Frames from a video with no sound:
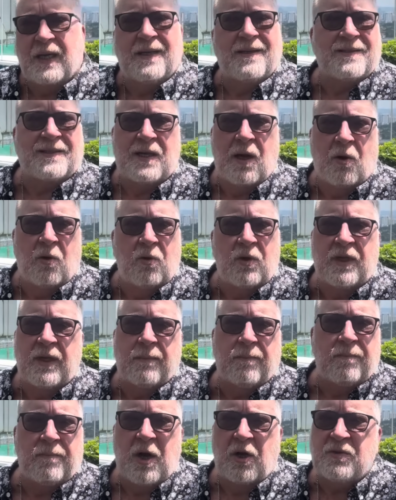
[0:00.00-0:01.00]
So
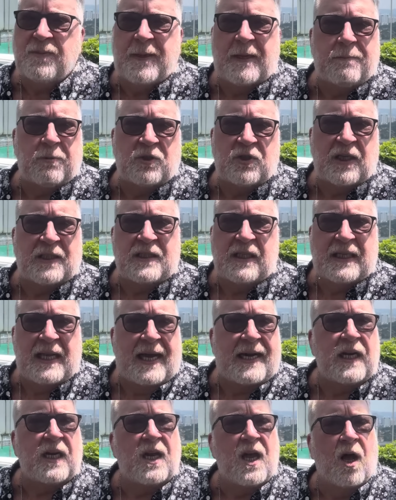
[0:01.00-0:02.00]
most people just
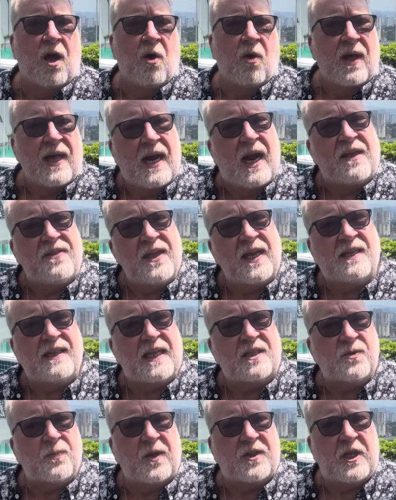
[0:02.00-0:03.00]
let it go, and I think
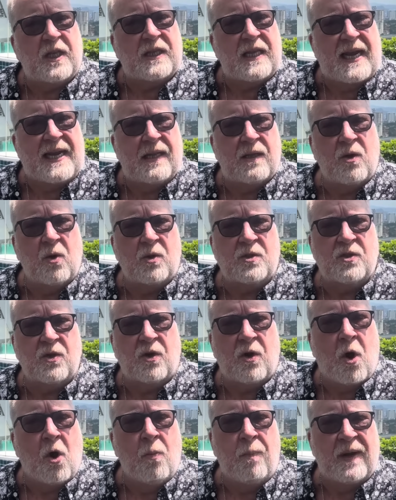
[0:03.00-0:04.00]
that's what the landlords are
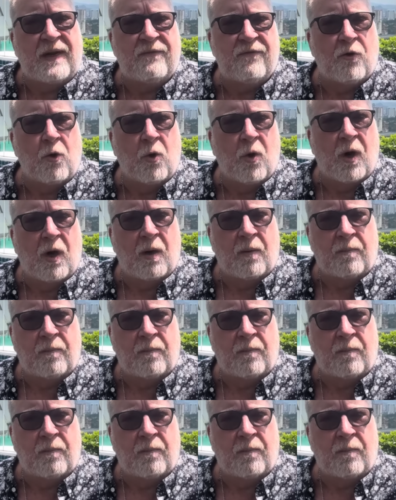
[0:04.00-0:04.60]
hoping for.